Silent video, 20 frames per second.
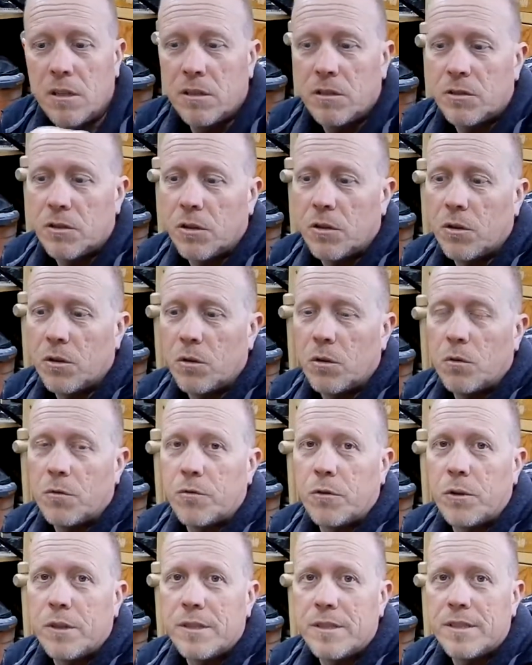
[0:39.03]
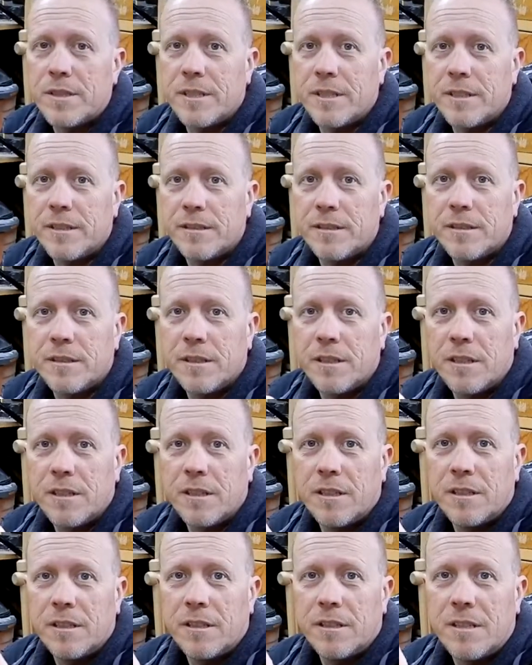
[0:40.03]
So for instance,
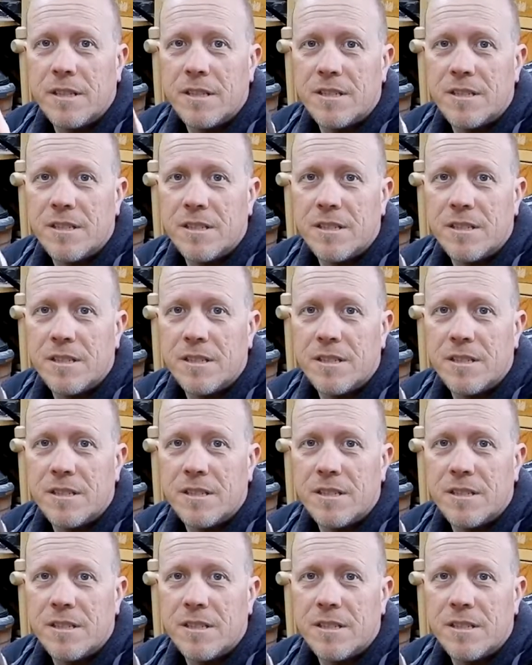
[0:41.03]
this